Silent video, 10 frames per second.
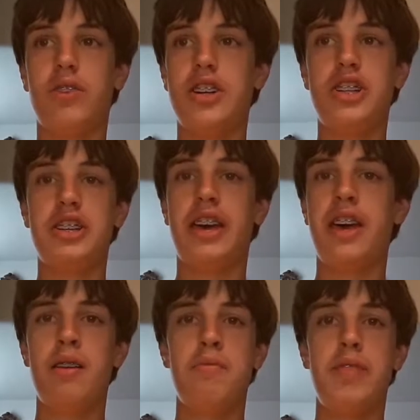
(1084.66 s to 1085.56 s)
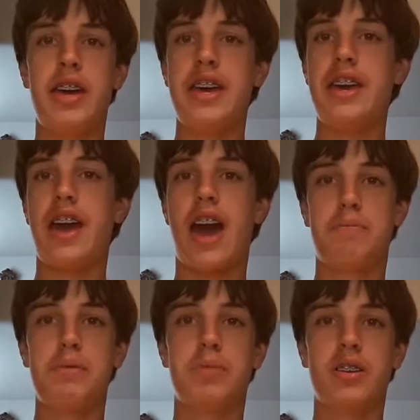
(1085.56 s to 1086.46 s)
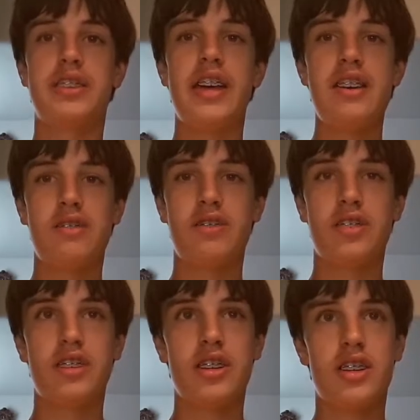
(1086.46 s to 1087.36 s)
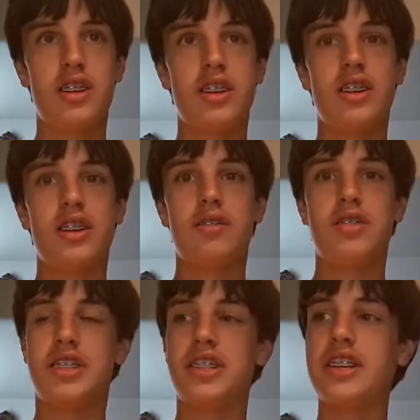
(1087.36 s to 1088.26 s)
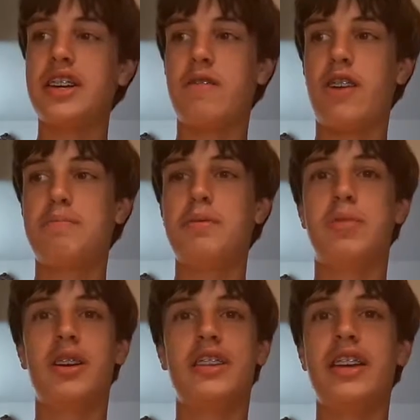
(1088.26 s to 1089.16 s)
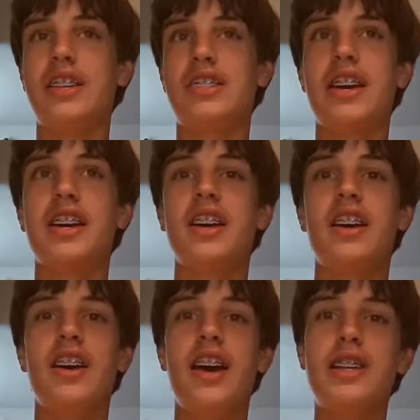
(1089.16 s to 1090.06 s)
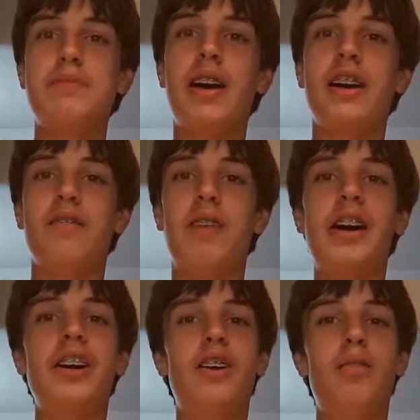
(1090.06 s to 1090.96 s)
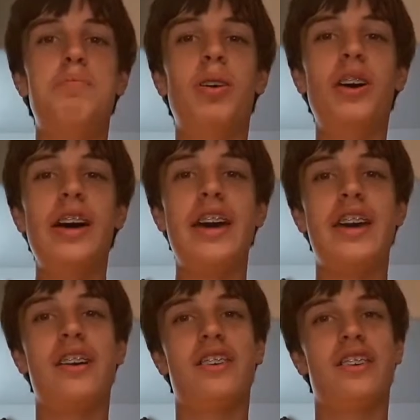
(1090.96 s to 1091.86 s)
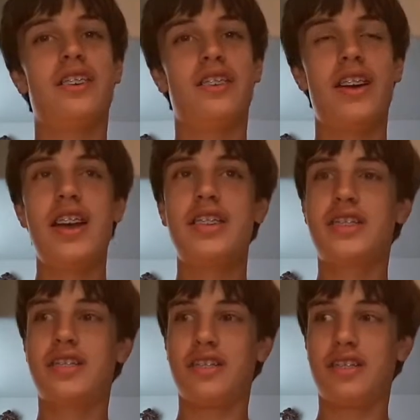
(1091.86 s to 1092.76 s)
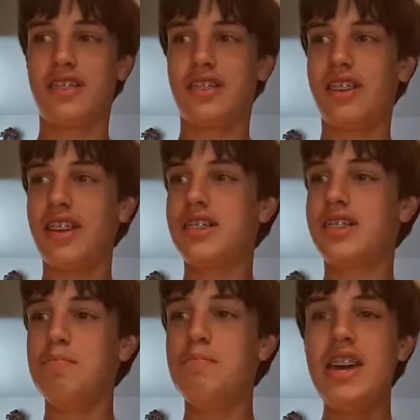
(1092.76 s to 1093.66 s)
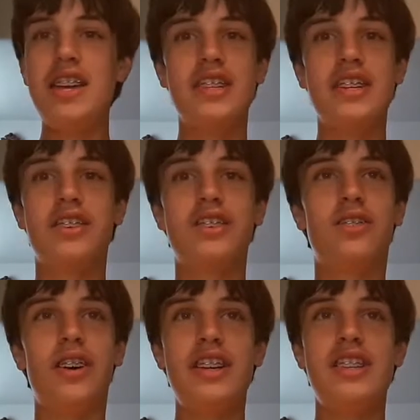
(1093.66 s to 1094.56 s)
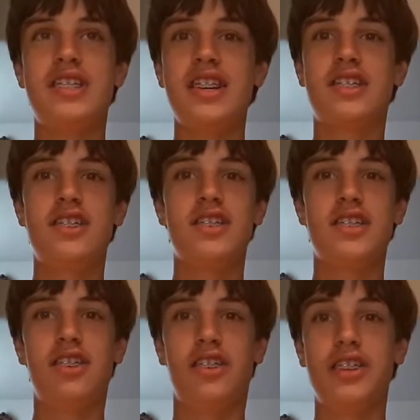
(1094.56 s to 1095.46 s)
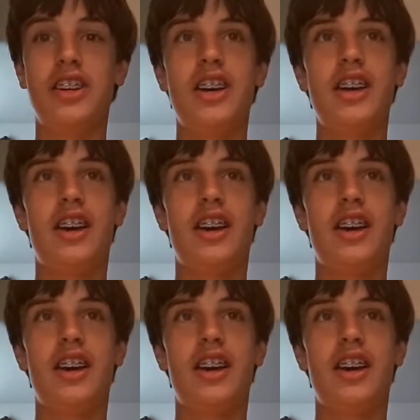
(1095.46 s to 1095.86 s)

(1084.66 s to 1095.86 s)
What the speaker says: wishing him a happy birthday. Just singing him happy birthday and saying, "It's my little boy. It's amazing. You're 26 years old."